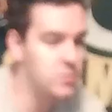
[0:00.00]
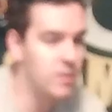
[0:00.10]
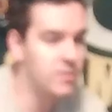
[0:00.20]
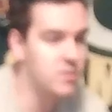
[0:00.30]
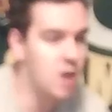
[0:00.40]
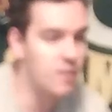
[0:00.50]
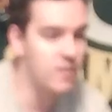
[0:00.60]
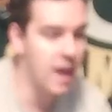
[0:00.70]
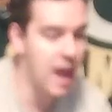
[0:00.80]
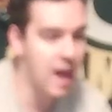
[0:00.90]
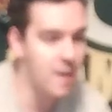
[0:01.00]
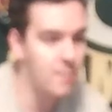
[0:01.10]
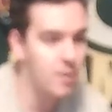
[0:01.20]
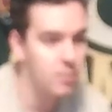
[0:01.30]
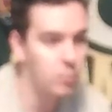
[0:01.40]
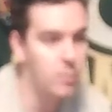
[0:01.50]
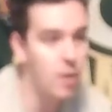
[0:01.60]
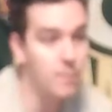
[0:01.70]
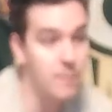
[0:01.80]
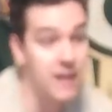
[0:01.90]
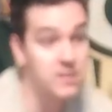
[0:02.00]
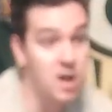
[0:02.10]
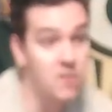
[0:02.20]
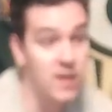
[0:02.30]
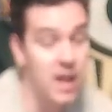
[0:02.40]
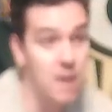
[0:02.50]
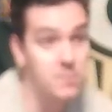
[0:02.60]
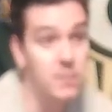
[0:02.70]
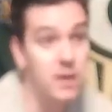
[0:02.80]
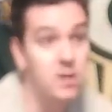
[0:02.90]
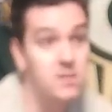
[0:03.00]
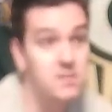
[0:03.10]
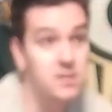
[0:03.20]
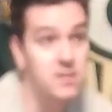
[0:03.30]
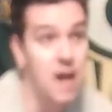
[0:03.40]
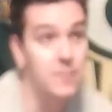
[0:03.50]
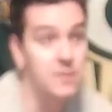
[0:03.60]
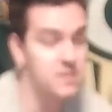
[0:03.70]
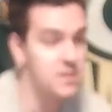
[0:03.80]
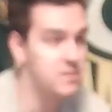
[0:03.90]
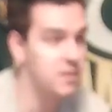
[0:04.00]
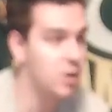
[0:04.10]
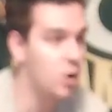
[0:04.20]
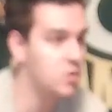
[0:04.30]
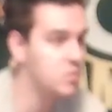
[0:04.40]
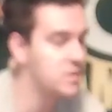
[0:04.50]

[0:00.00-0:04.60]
with Darvin Ham. We brought back Darvin Ham to be our top assistant coach,